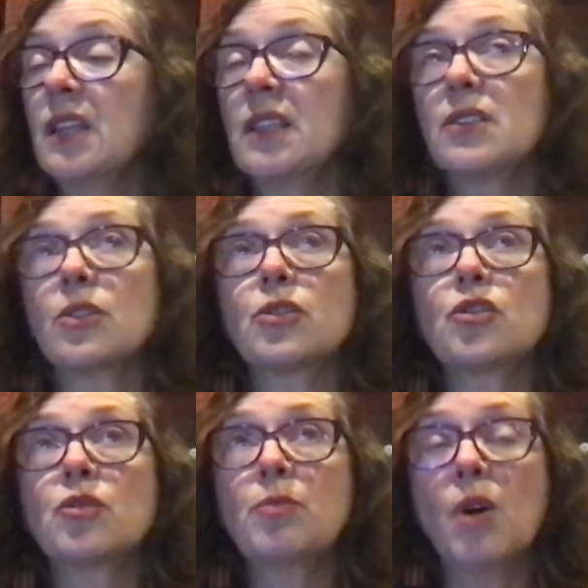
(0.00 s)
These are
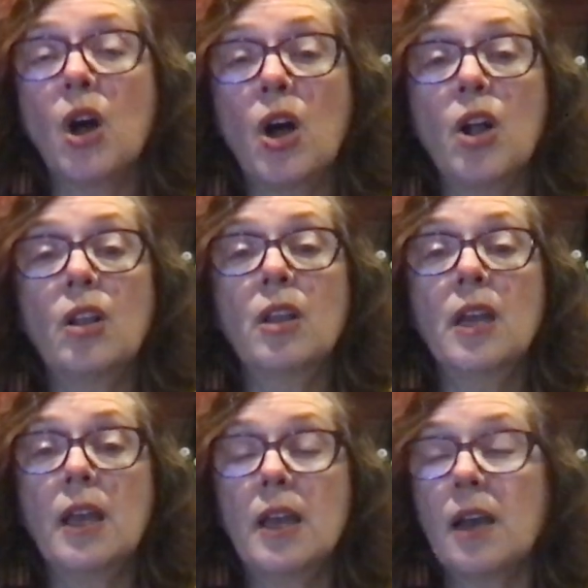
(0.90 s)
small,
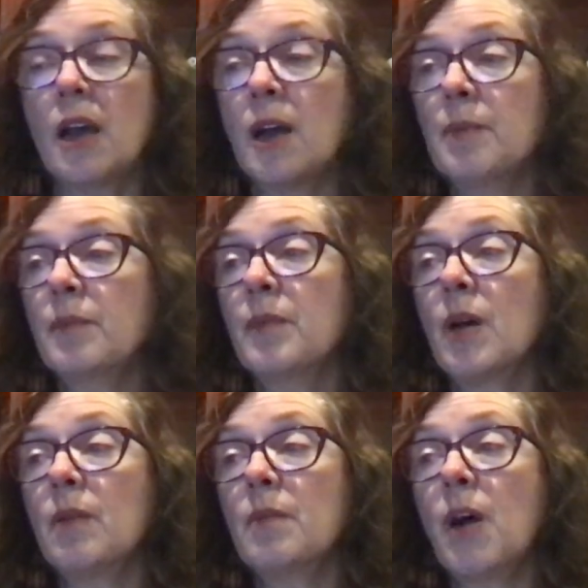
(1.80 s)
um,
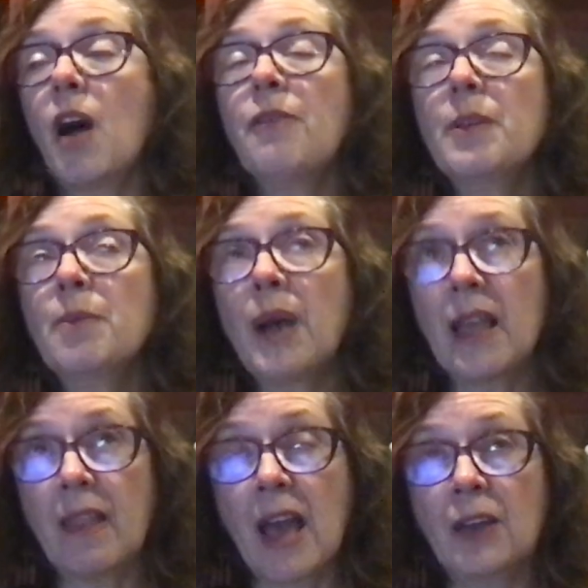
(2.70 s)
often
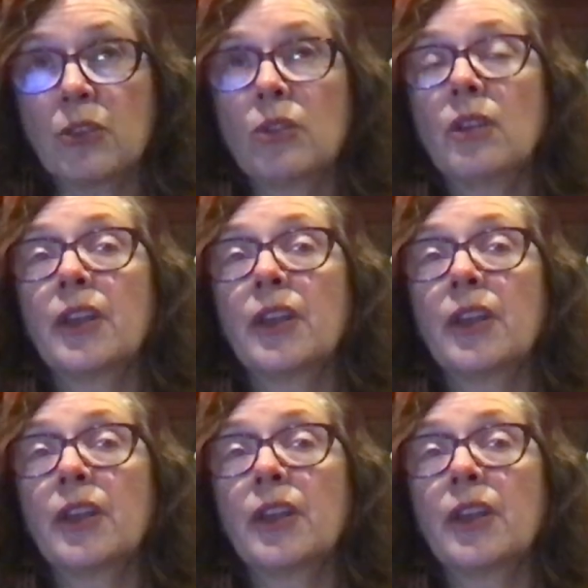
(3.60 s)
bilateral.